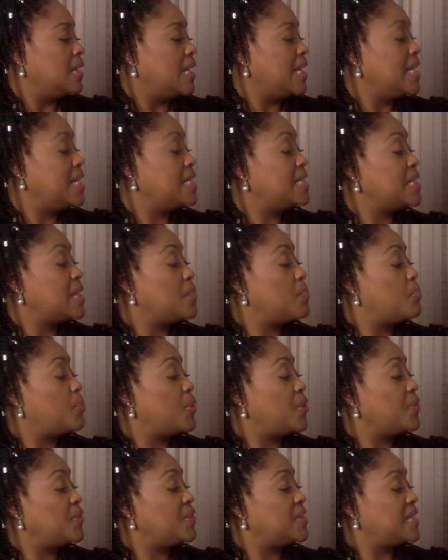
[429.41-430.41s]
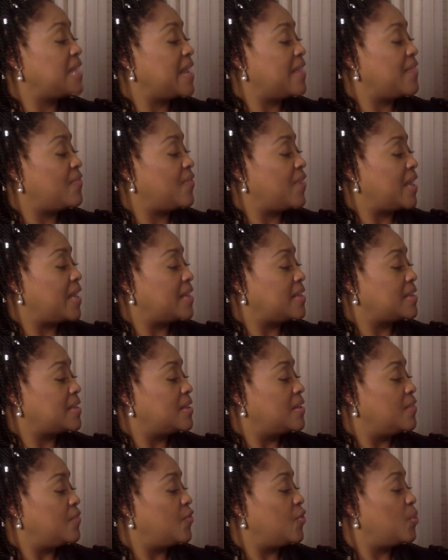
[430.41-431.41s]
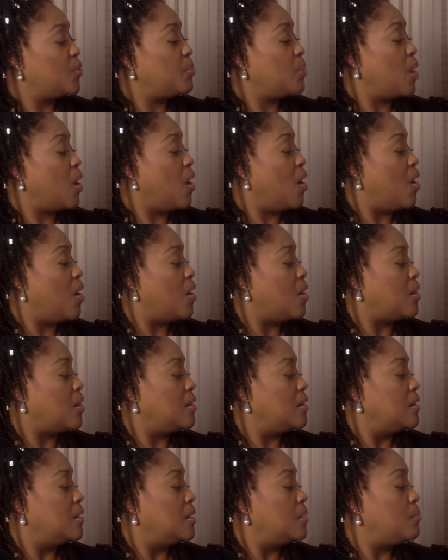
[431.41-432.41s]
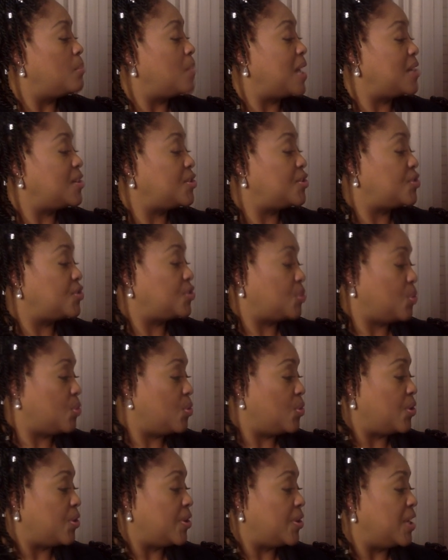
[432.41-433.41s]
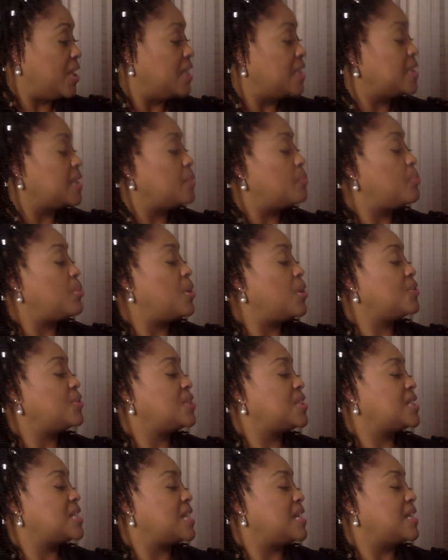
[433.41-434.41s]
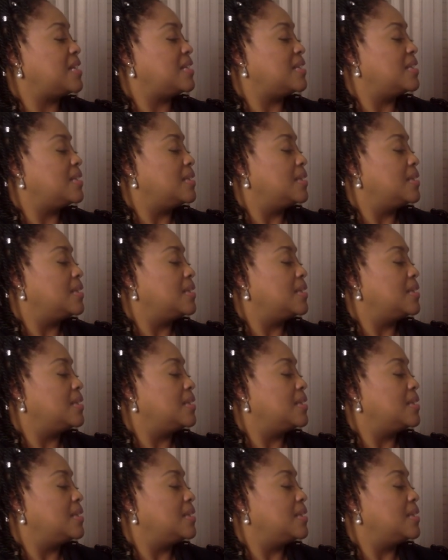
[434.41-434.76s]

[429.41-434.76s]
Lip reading: "It is a birthday fete for Paul, Monsieur Thibault's son.